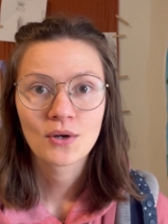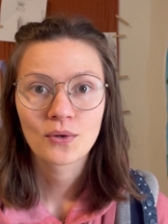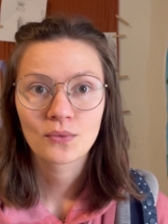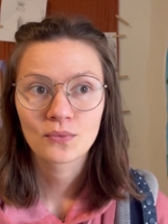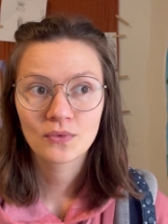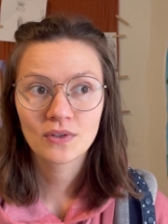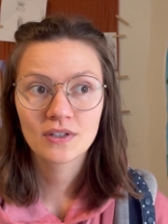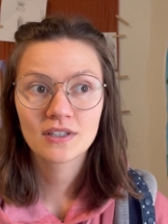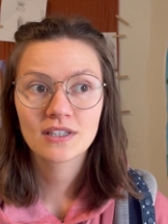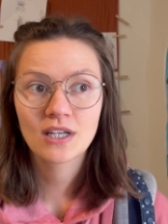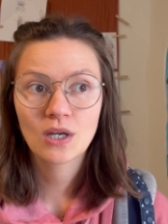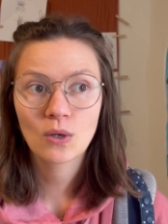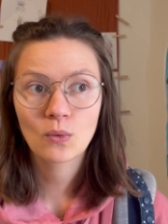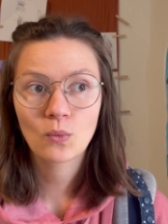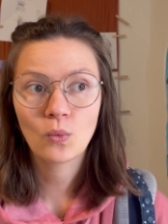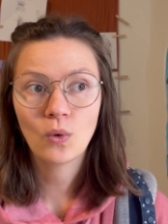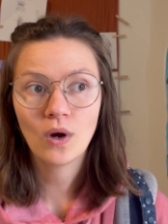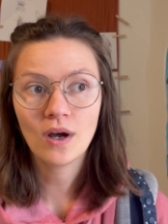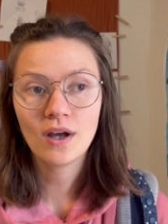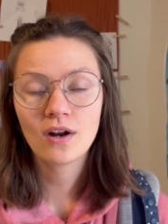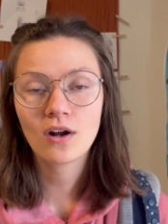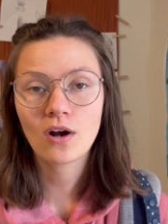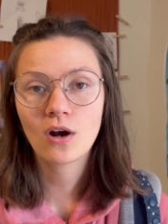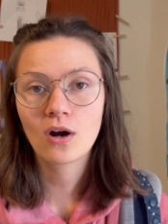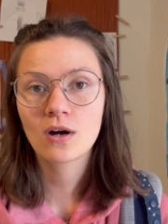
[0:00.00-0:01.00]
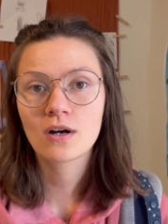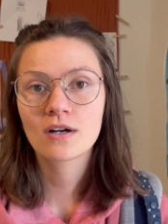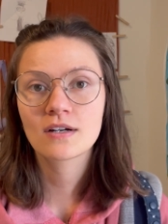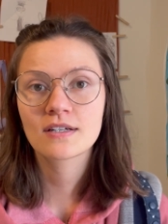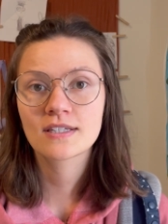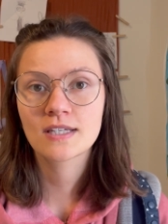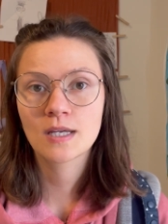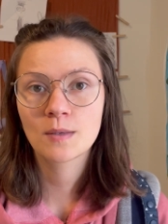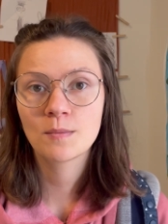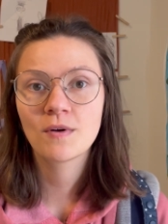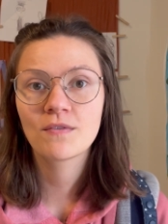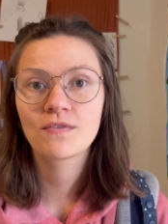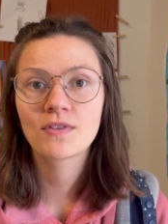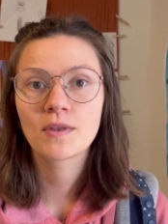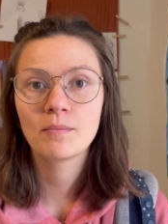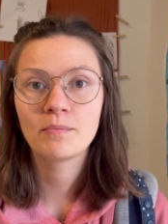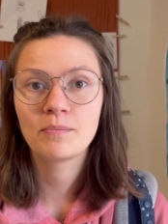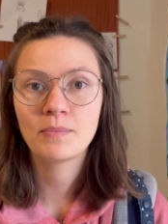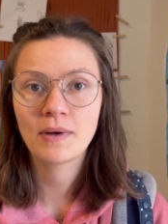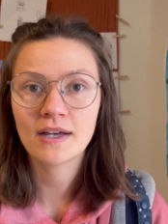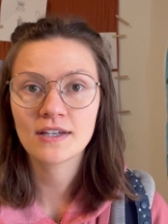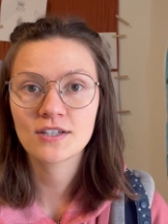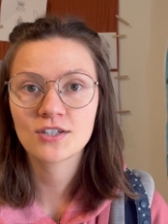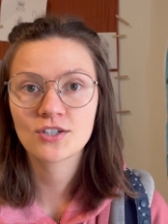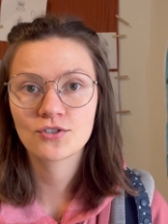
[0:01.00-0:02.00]
really what are some of the
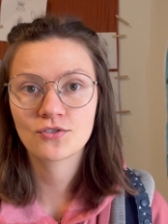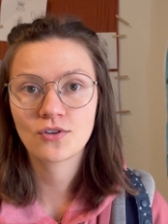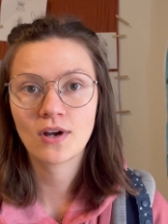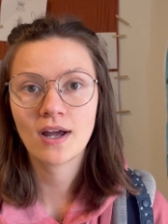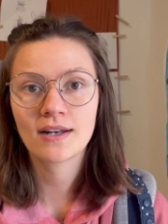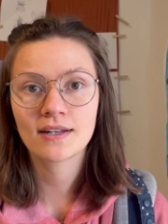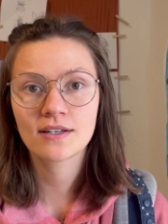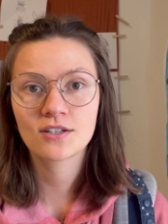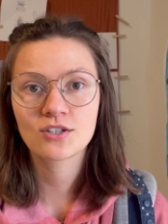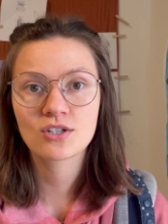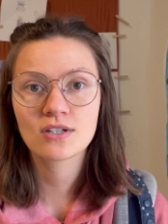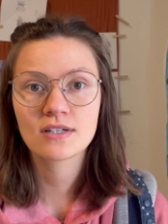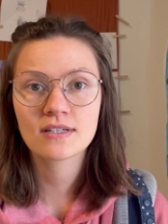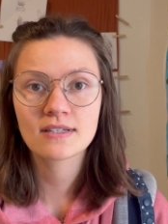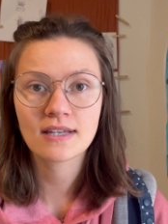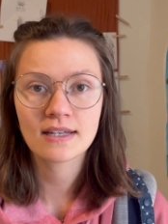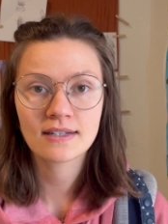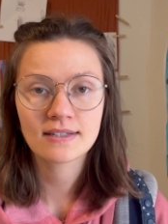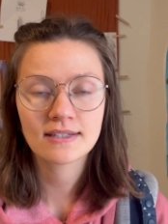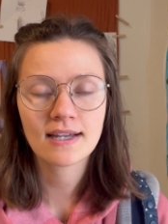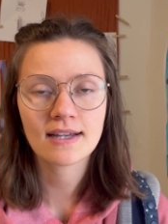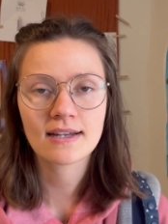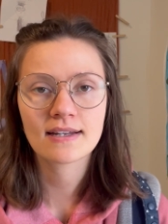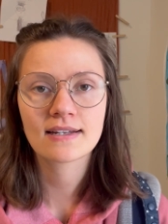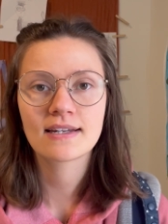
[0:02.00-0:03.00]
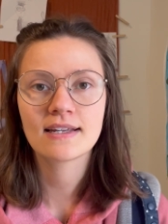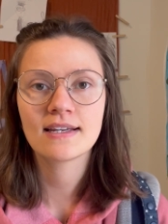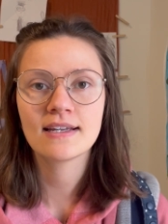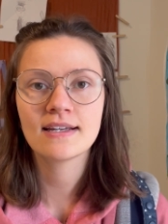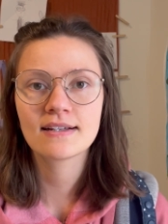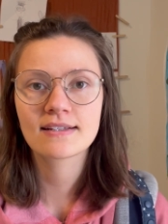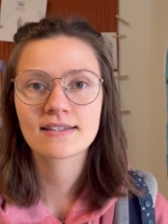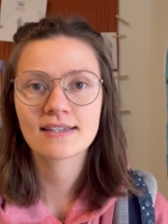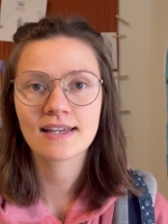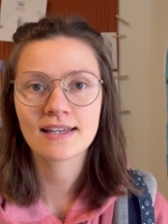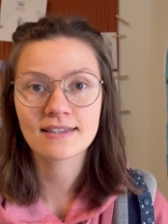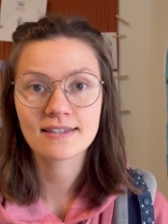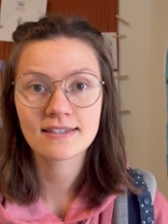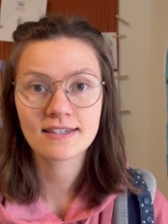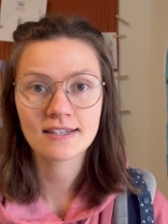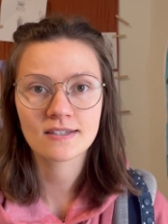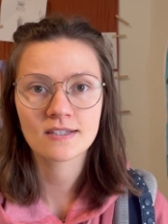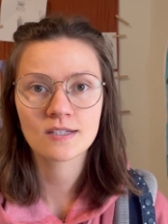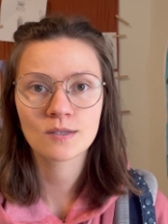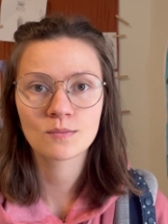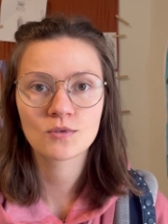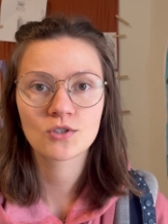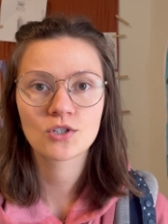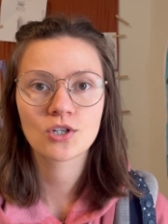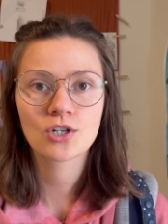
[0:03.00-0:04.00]
best strategies and techniques and
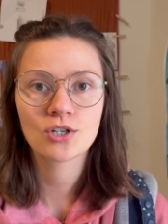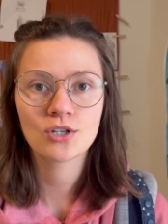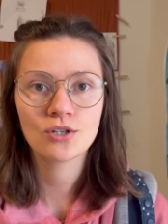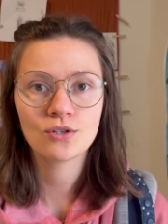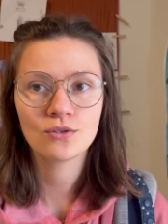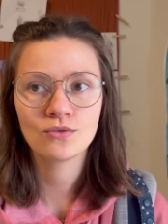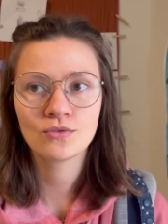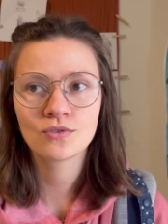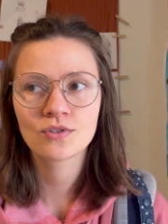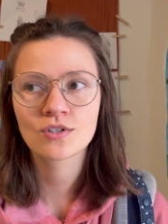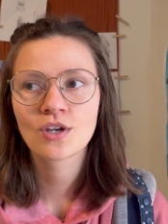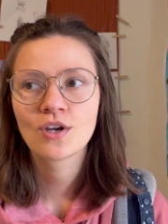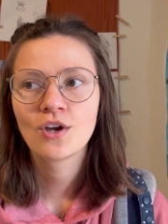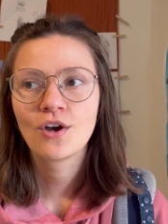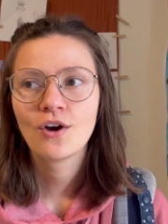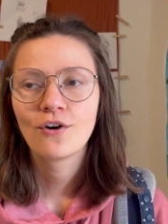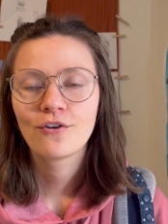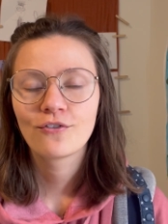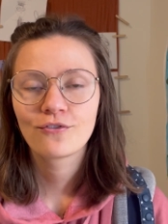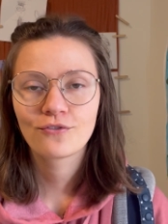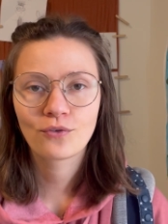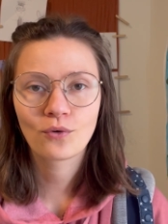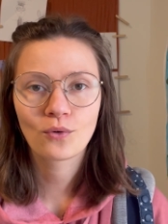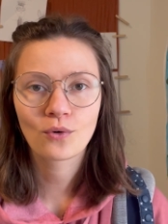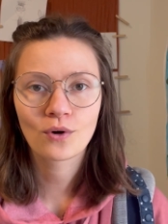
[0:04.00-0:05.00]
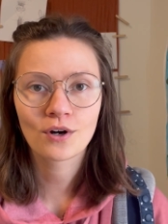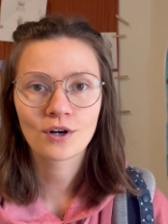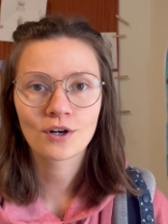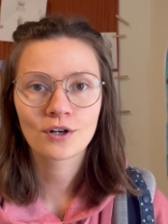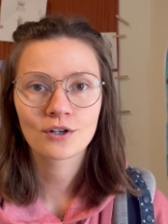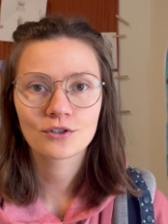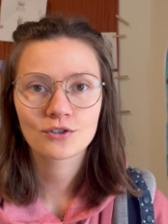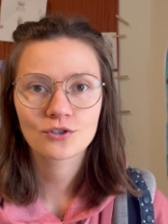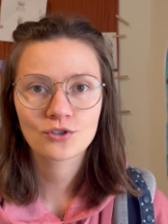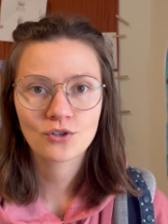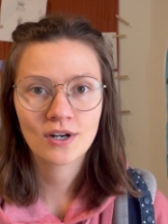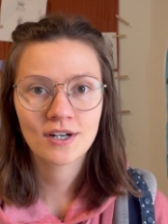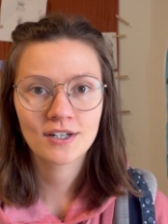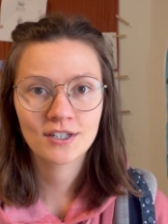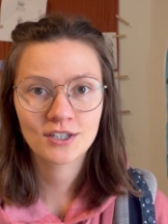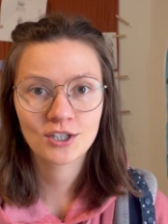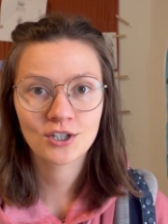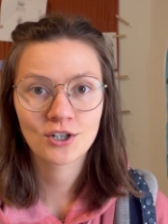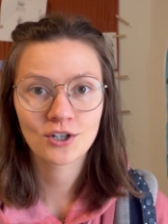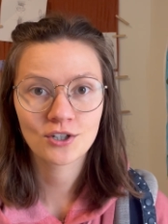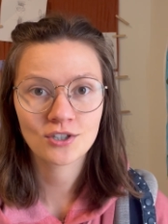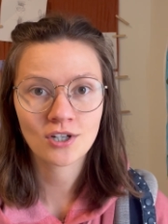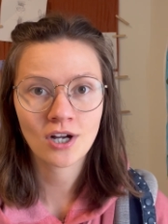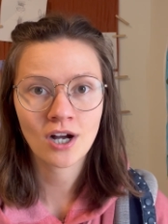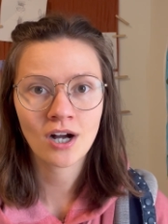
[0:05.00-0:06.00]
systems to use for training
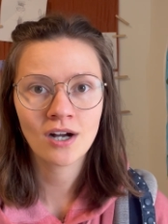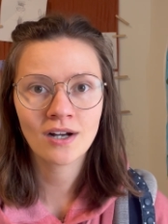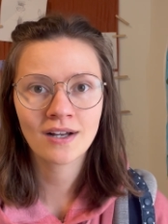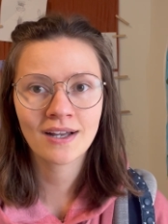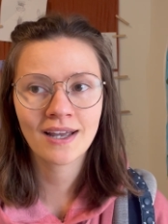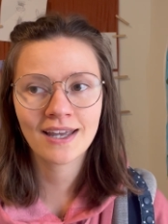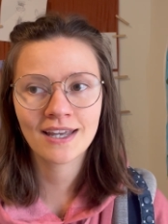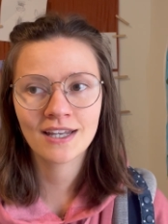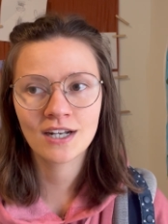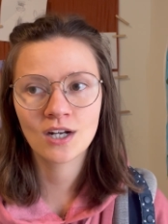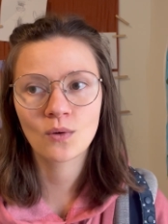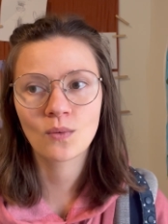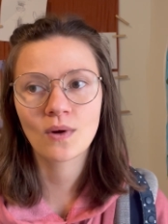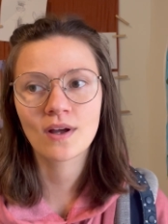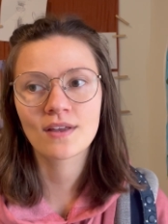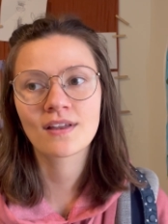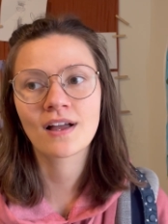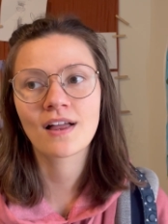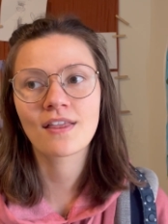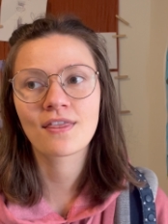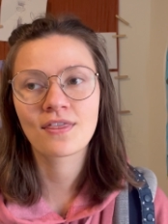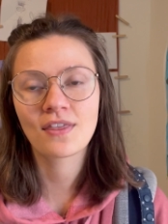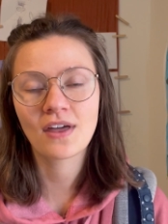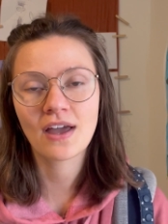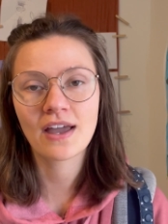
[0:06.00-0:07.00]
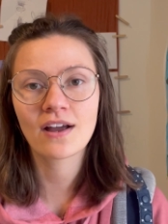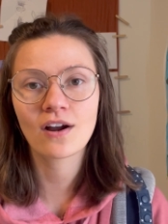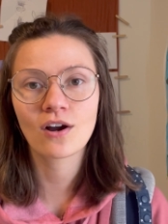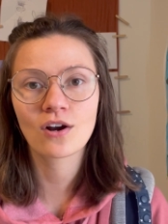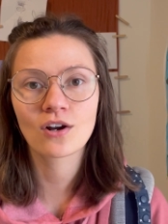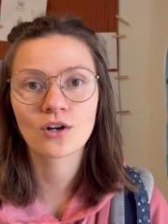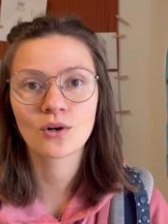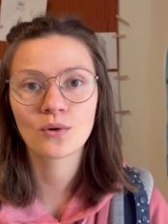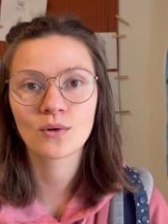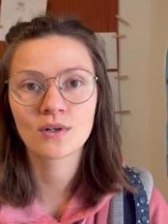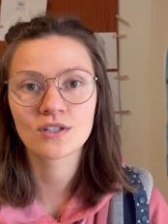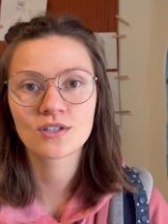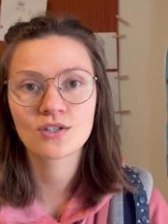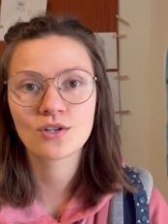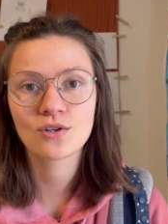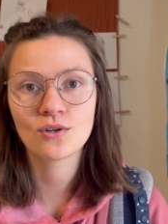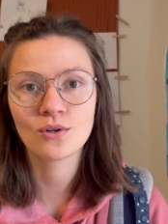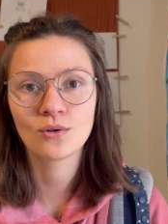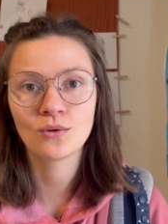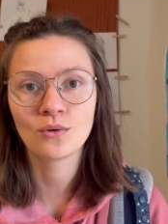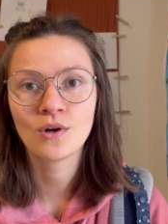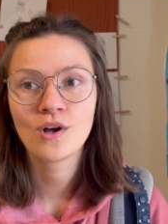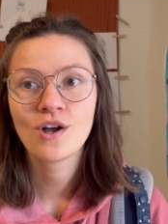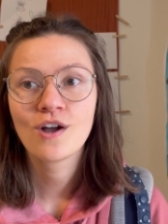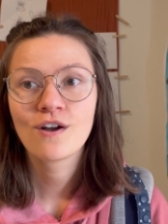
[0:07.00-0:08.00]
your dog in a way that they are going
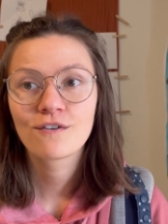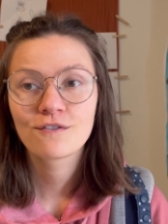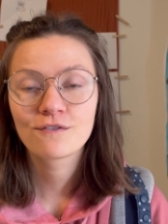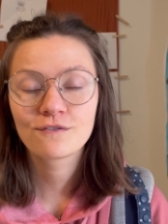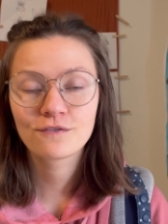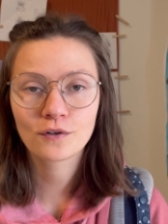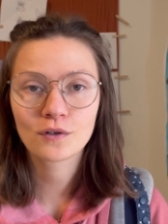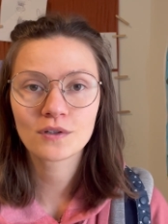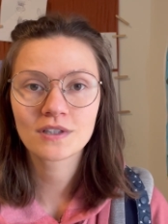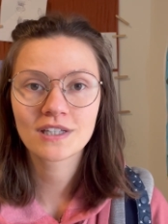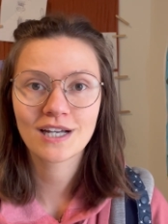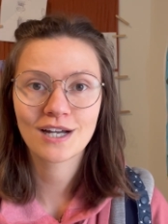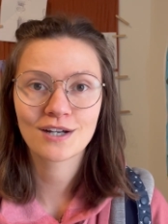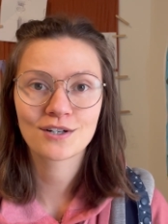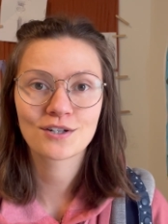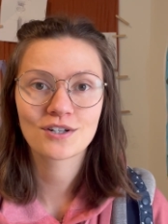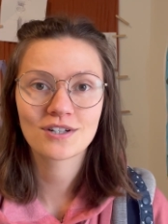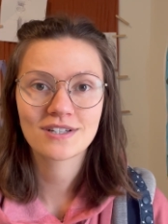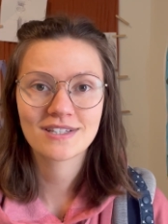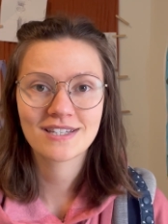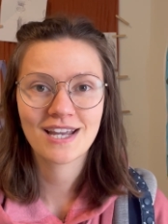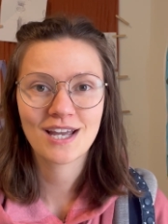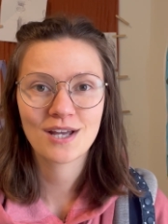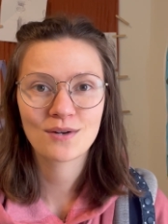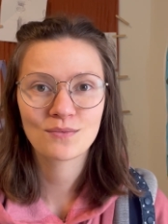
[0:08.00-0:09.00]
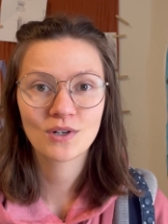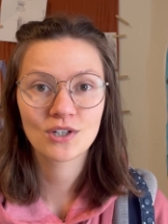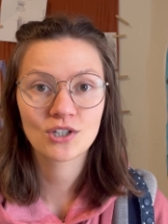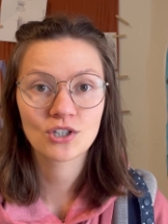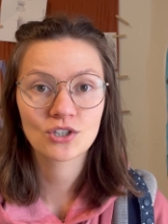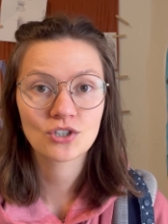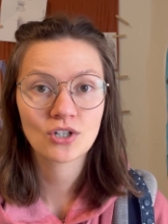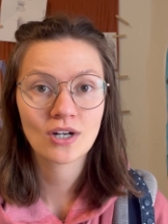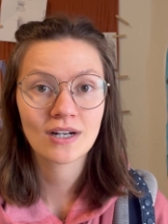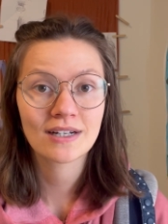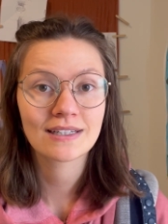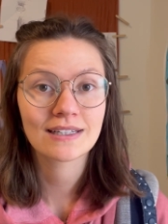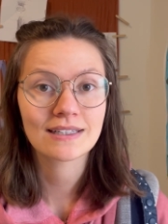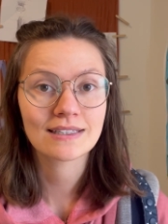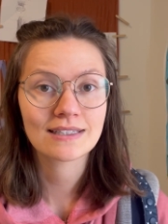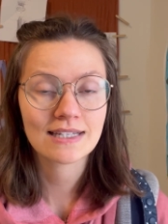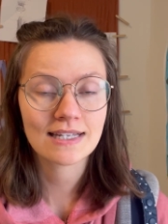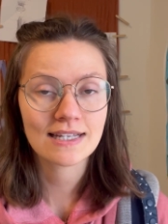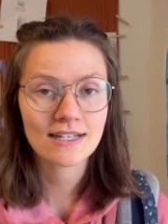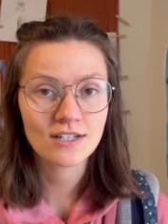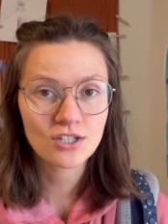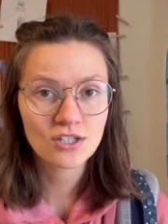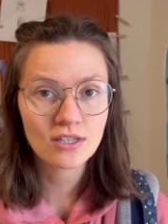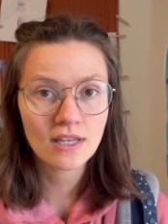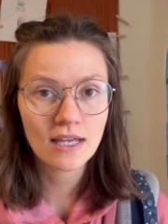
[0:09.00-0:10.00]
to fully understand what you're trying to
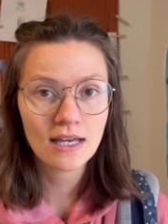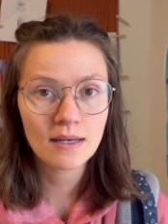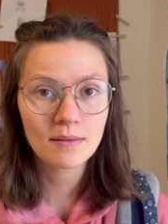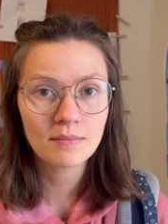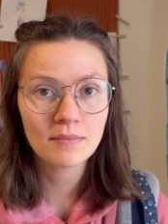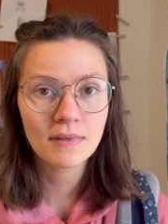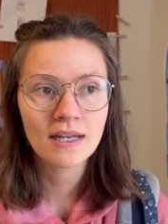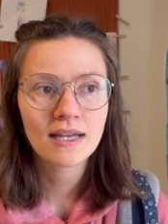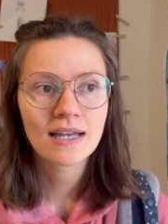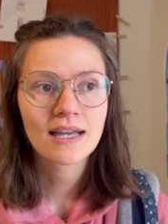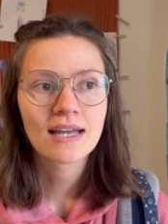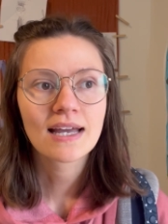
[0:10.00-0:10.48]
teach them,